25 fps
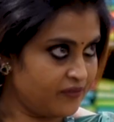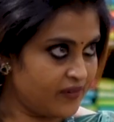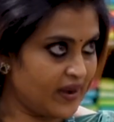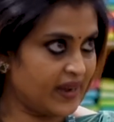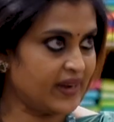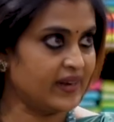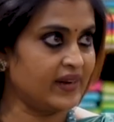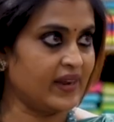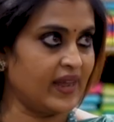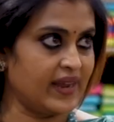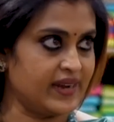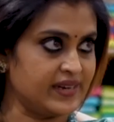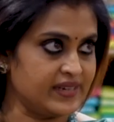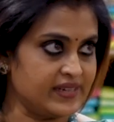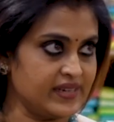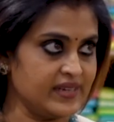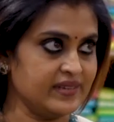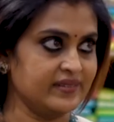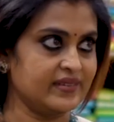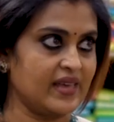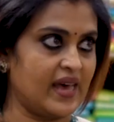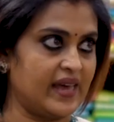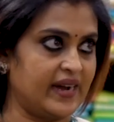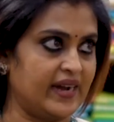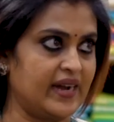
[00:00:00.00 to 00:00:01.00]
five ninety.
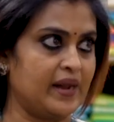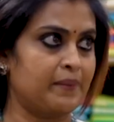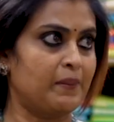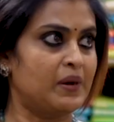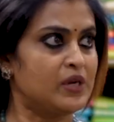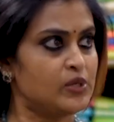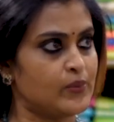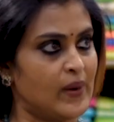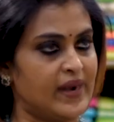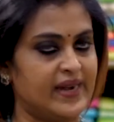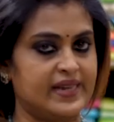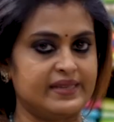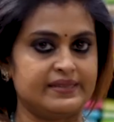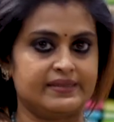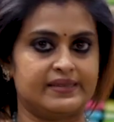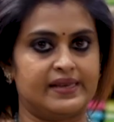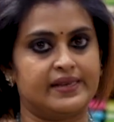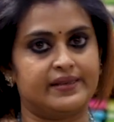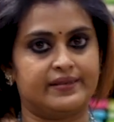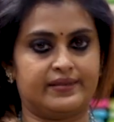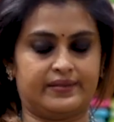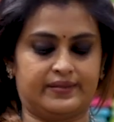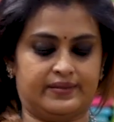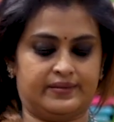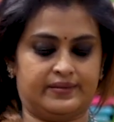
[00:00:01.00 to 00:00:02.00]
Saree number twenty-six.